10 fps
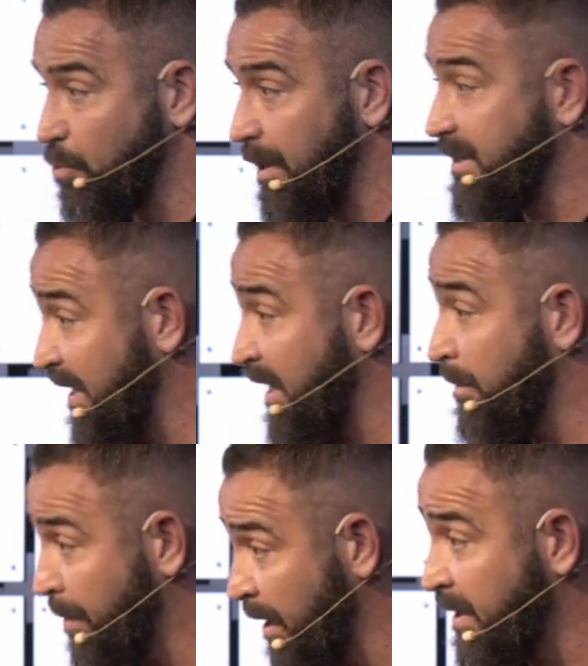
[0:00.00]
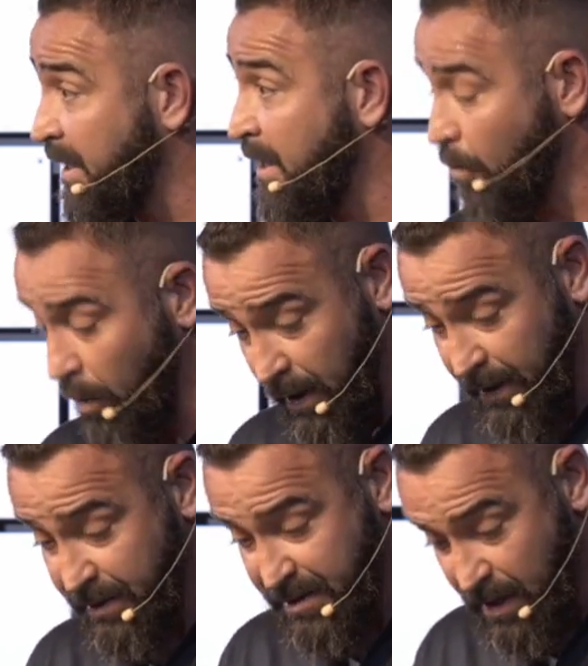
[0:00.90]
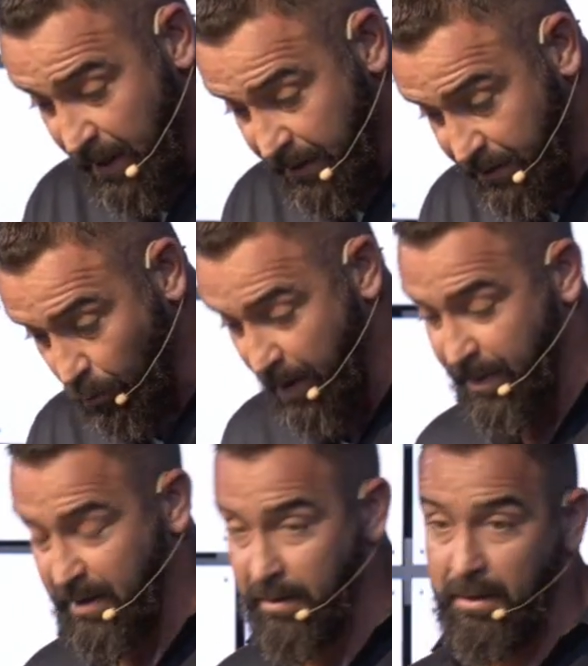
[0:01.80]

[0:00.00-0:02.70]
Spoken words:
what Ted Bundy was to women.